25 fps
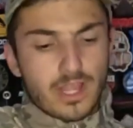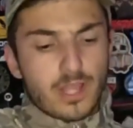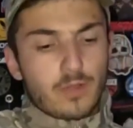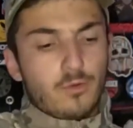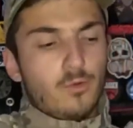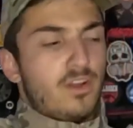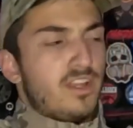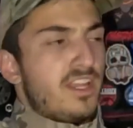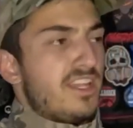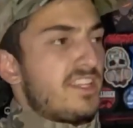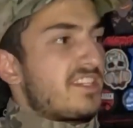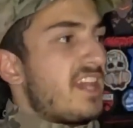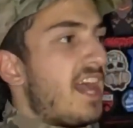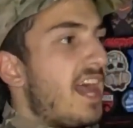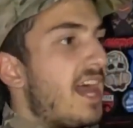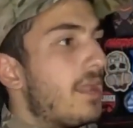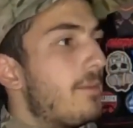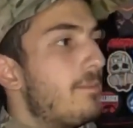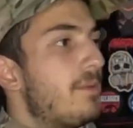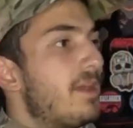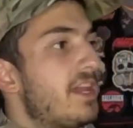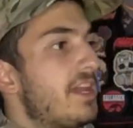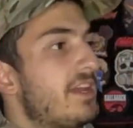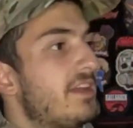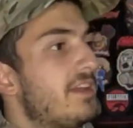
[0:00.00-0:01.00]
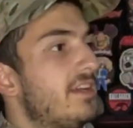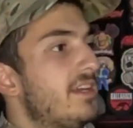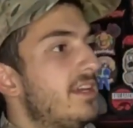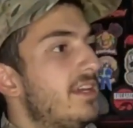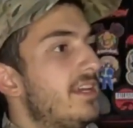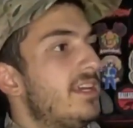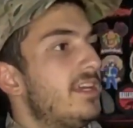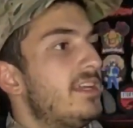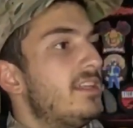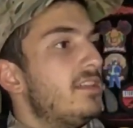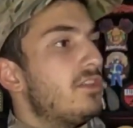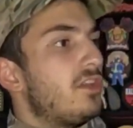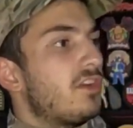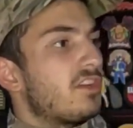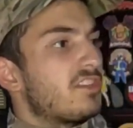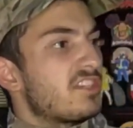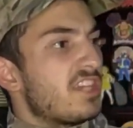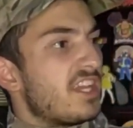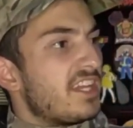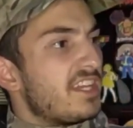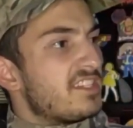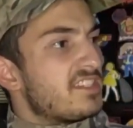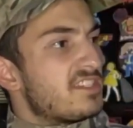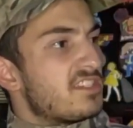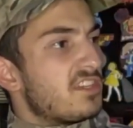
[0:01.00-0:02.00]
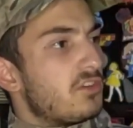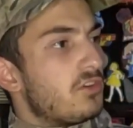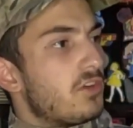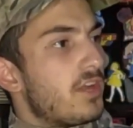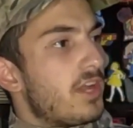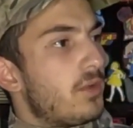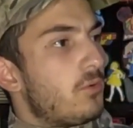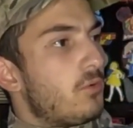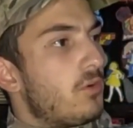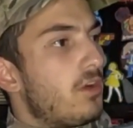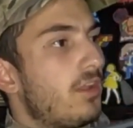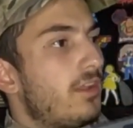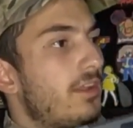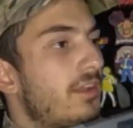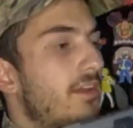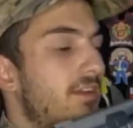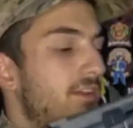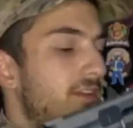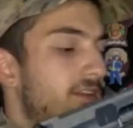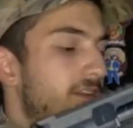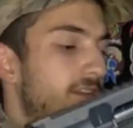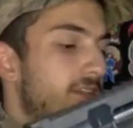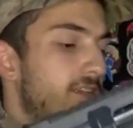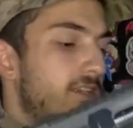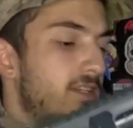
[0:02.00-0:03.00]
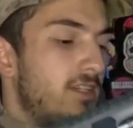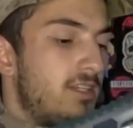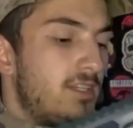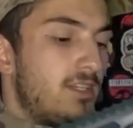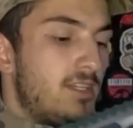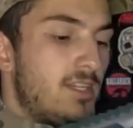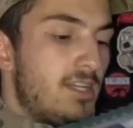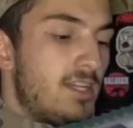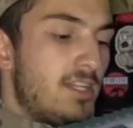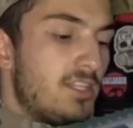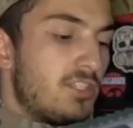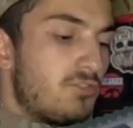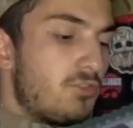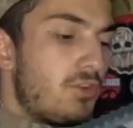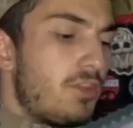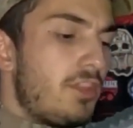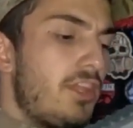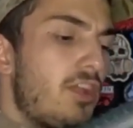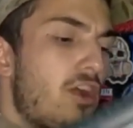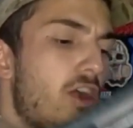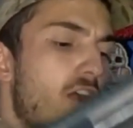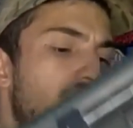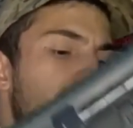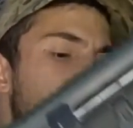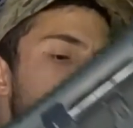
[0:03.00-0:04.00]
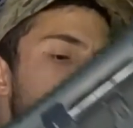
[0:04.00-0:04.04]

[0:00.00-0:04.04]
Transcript: one. It's gotta be. Looks like it's the gray one. It's really hard to